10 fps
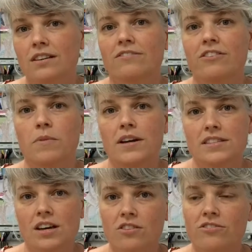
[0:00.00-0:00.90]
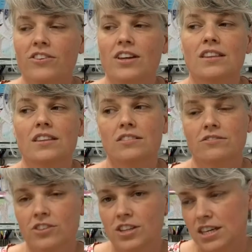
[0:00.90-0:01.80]
for myself and then
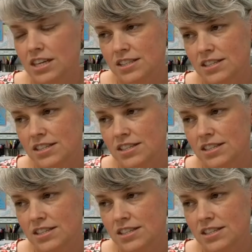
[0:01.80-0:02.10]
for the kids.